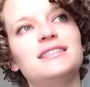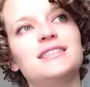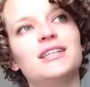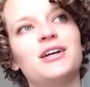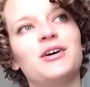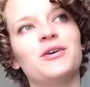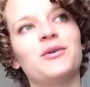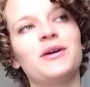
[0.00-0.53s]

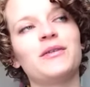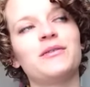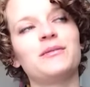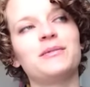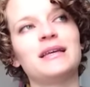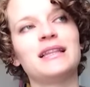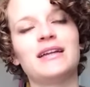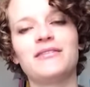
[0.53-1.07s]
So it would
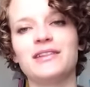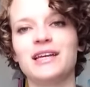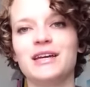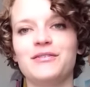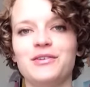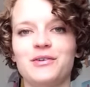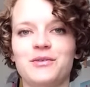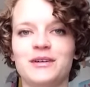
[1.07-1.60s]
be lovely
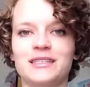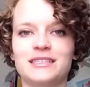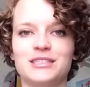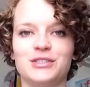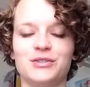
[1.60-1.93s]
if you want